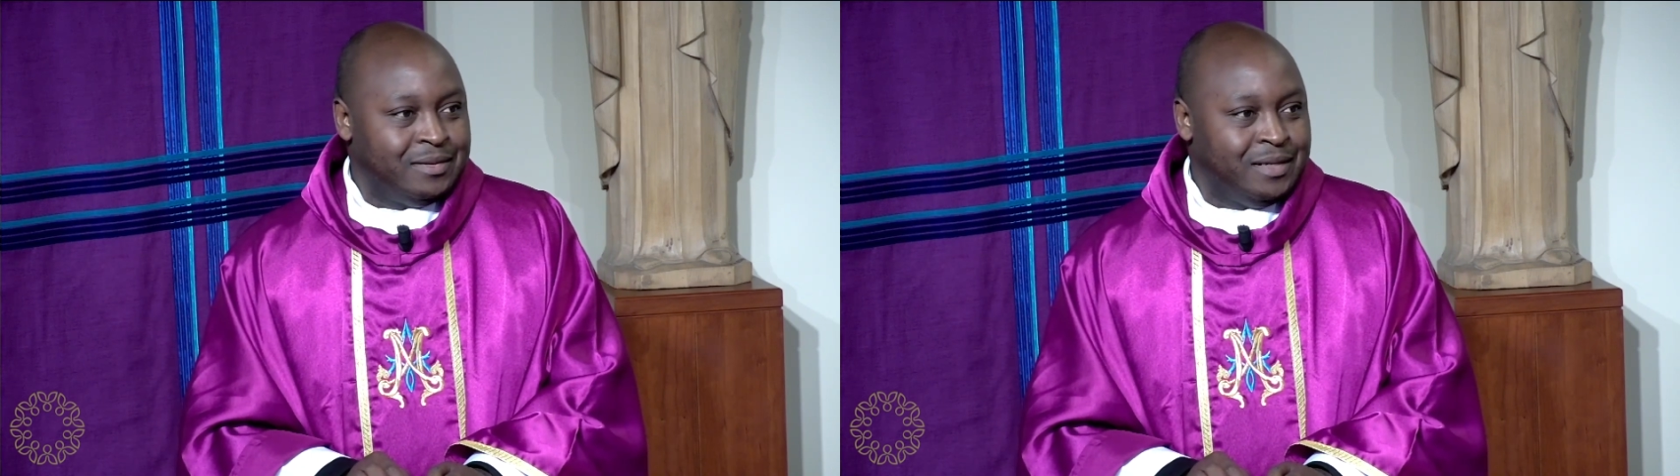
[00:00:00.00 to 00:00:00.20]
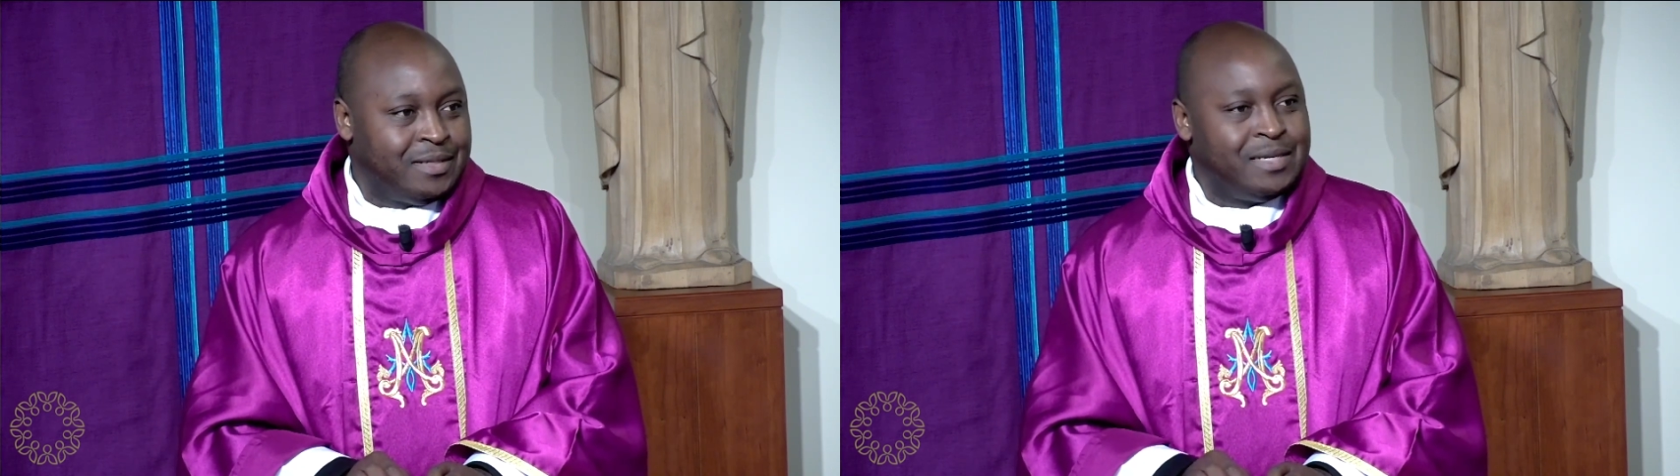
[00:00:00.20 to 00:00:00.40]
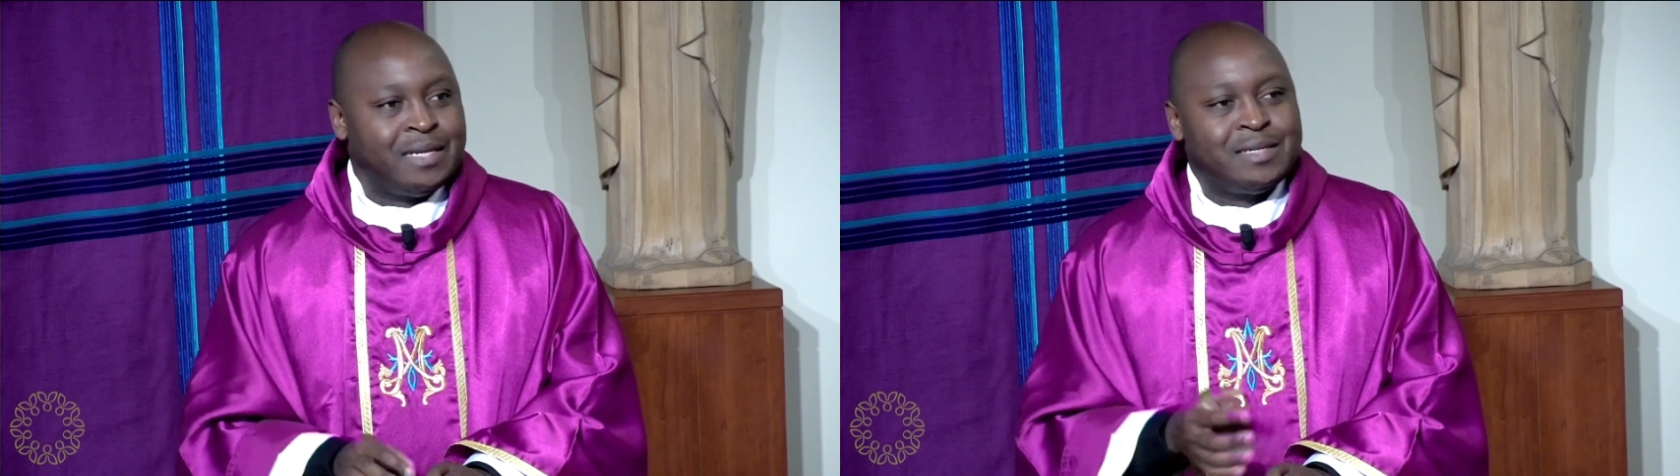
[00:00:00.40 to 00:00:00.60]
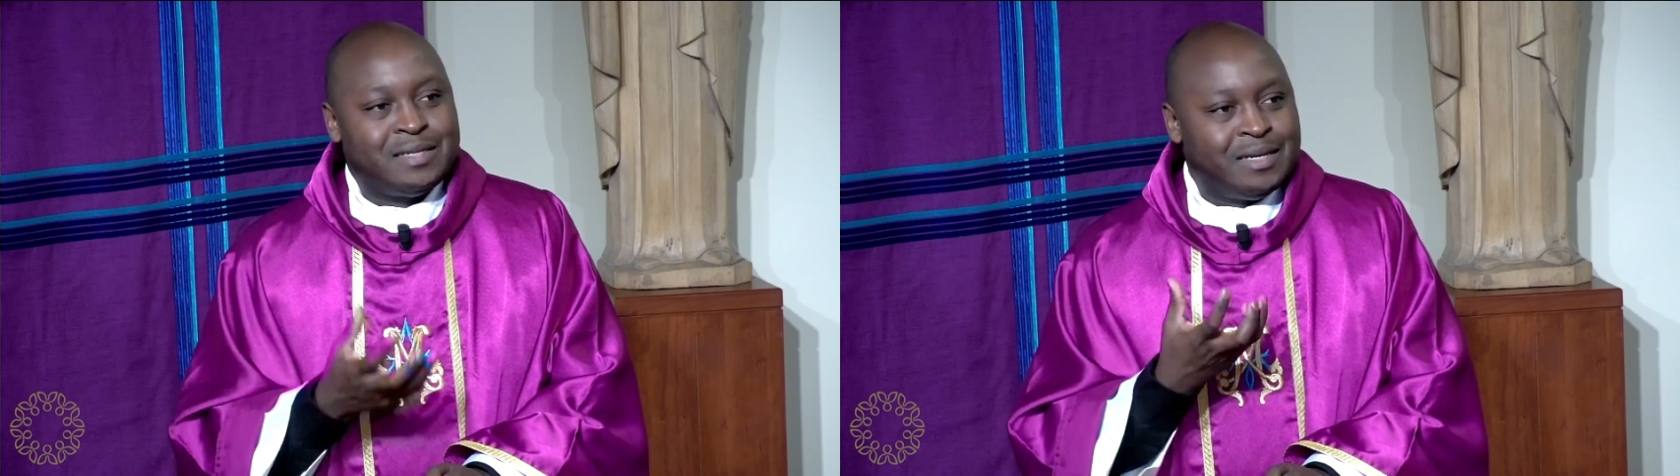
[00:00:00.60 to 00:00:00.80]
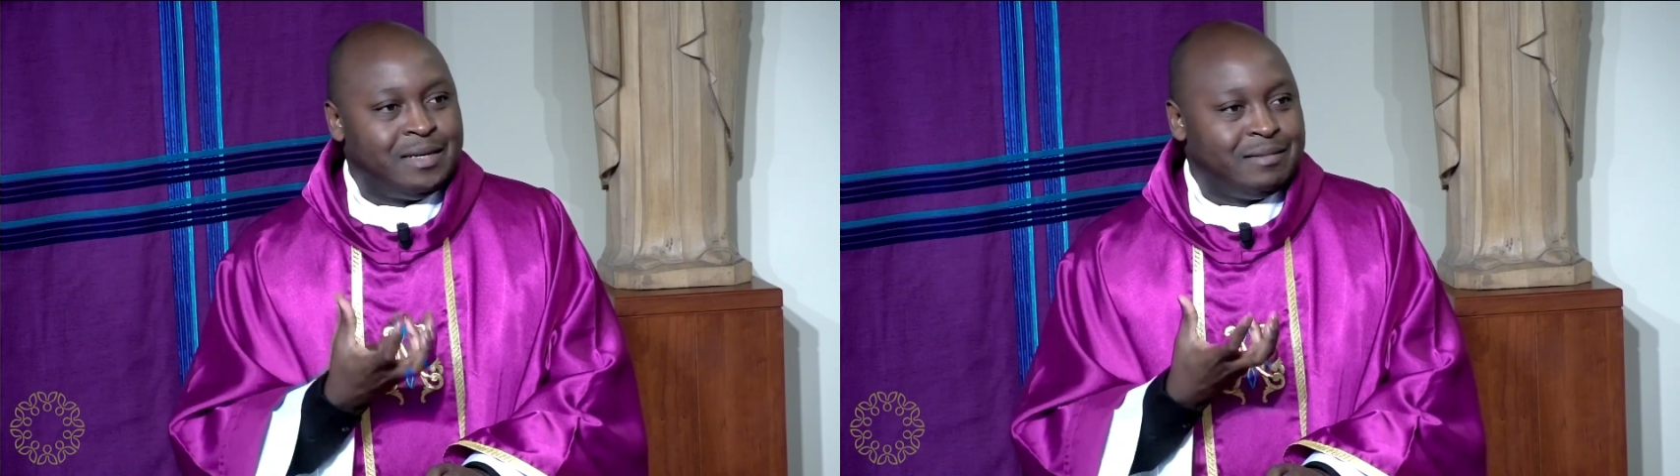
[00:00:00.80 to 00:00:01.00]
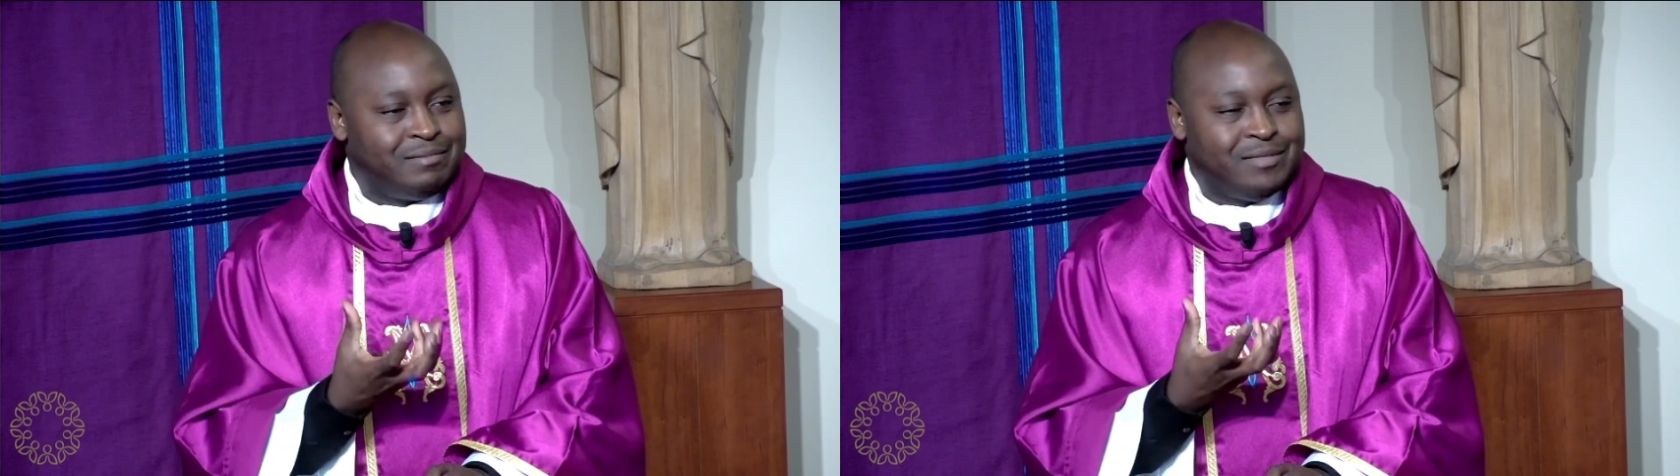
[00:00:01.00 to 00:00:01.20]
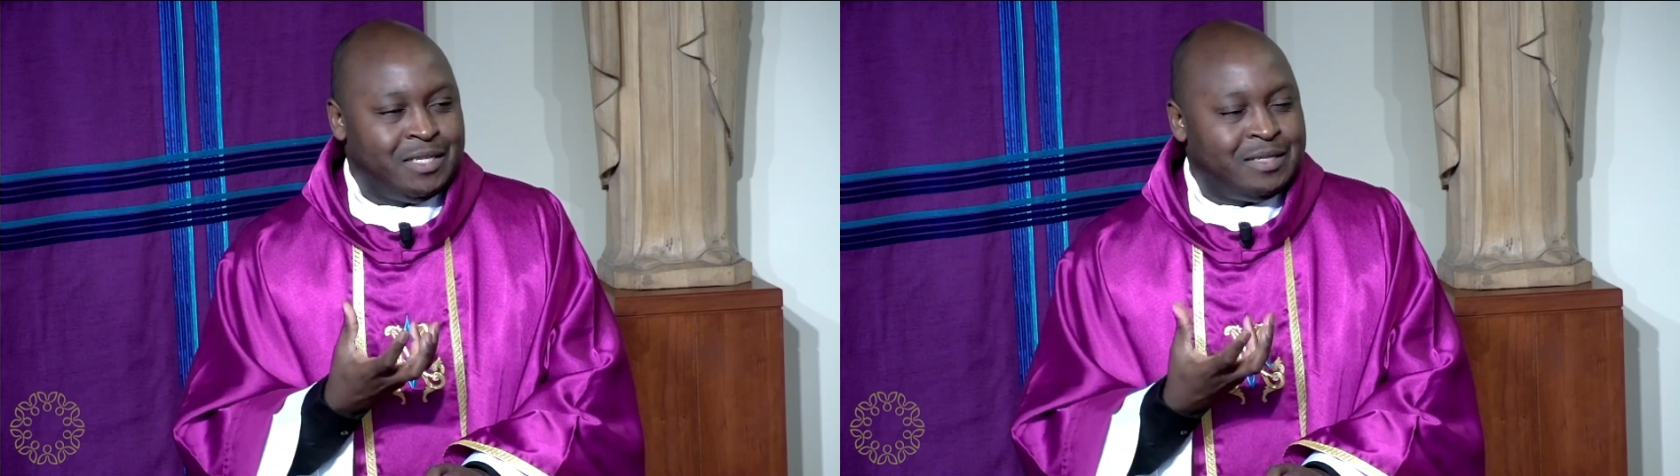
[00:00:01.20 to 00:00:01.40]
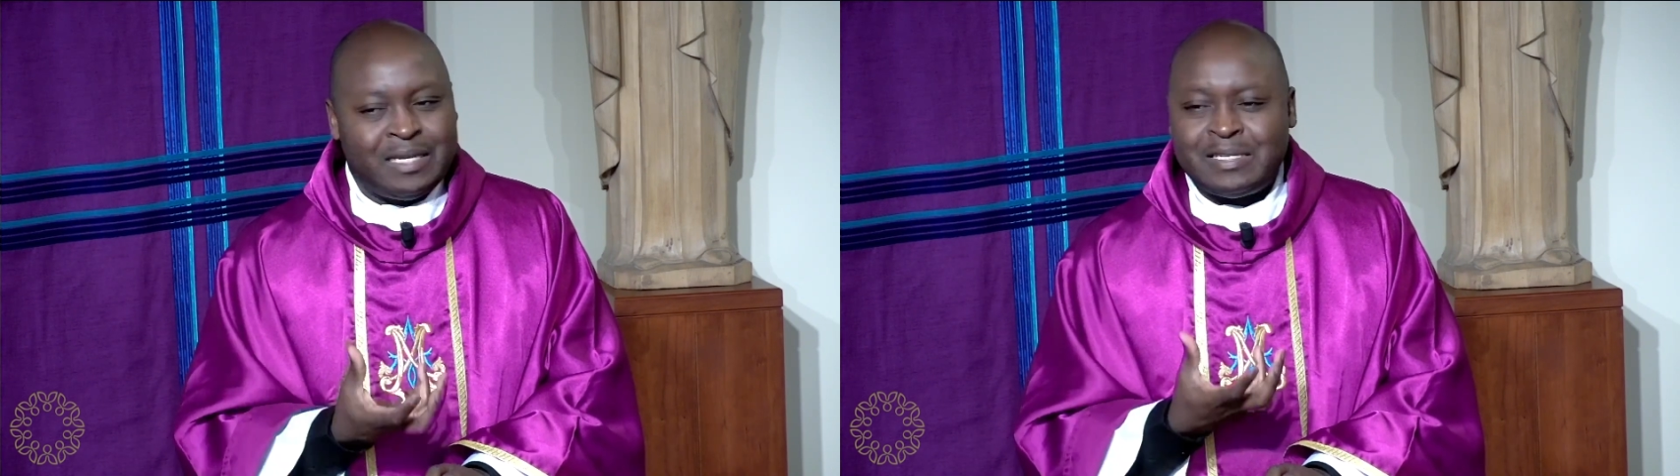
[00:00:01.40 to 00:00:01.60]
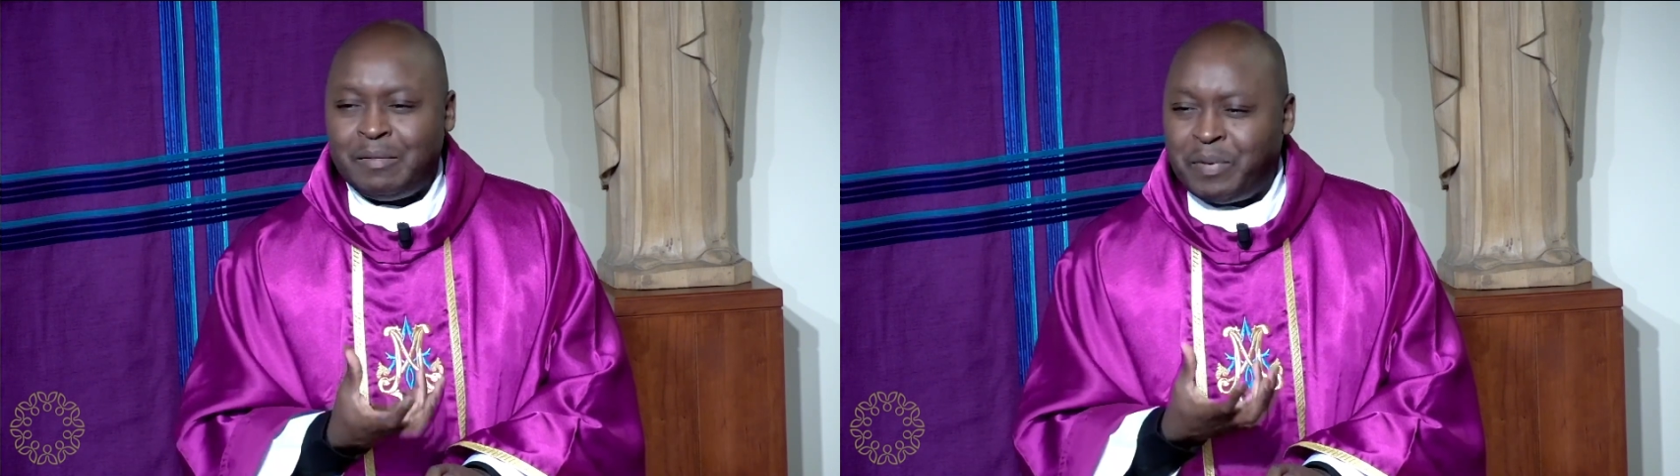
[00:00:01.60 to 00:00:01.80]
It's just a, it's just a